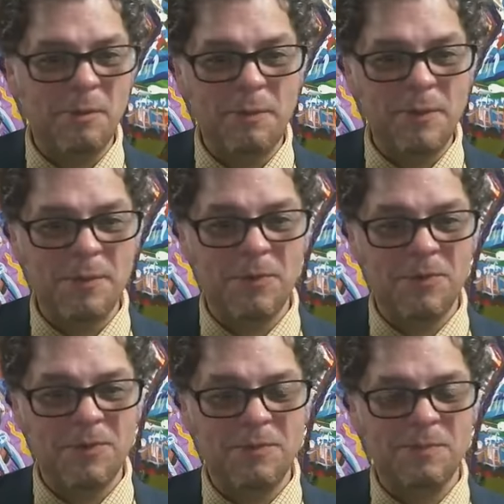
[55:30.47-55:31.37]

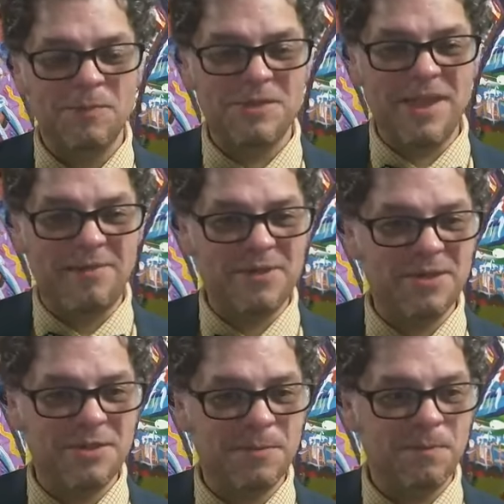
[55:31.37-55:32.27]
people,
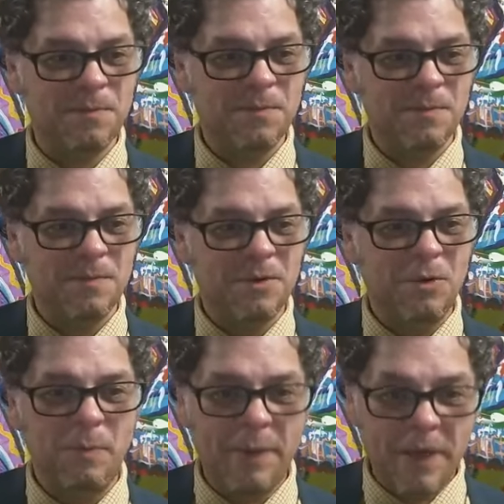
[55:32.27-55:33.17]
savages,
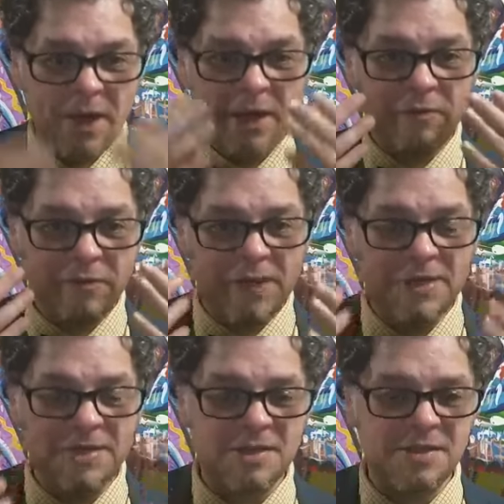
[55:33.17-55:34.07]
paint on their
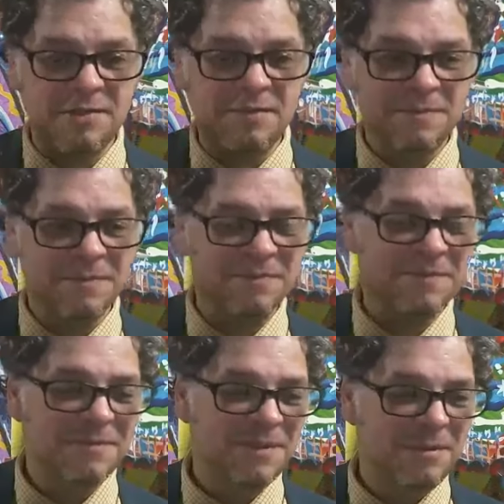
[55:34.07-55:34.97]
faces and
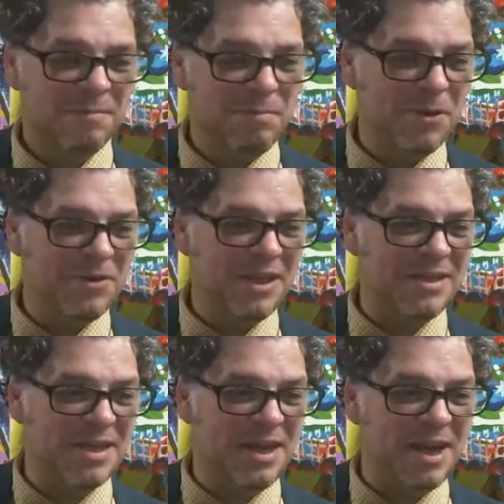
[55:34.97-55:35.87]
burn
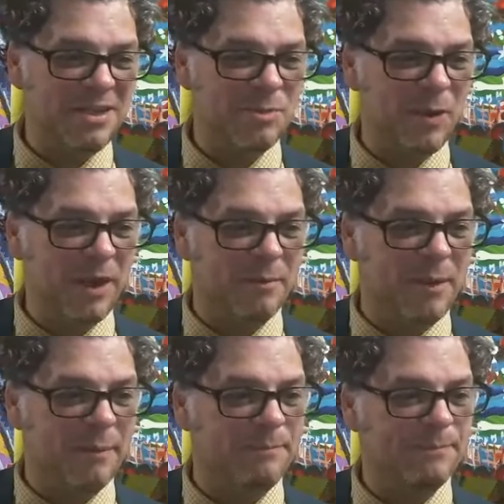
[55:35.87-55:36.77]
things at night to wake them
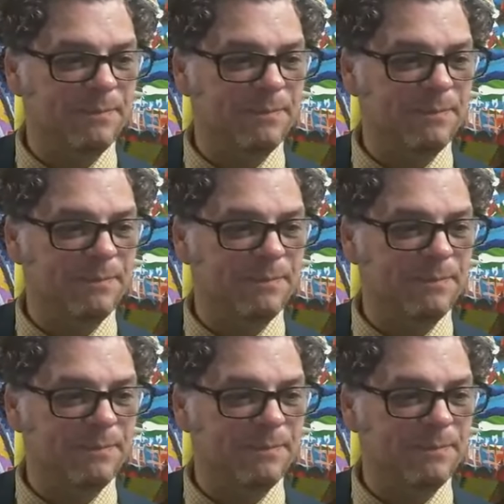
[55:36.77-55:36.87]
up.